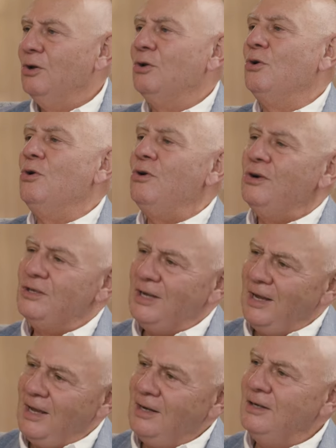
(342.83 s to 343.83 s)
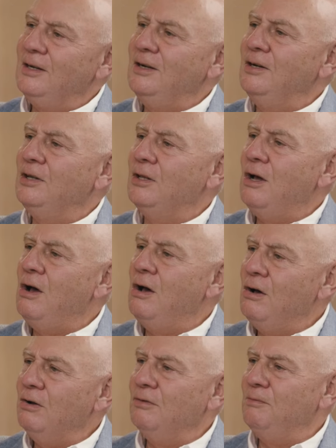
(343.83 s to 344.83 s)
nor has it entered into the
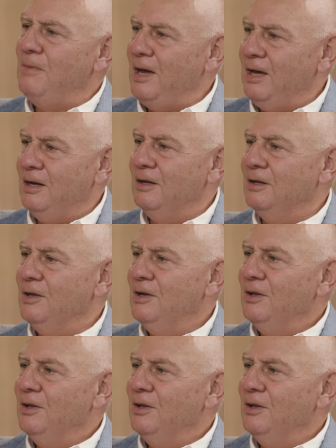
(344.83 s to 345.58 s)
heart of man,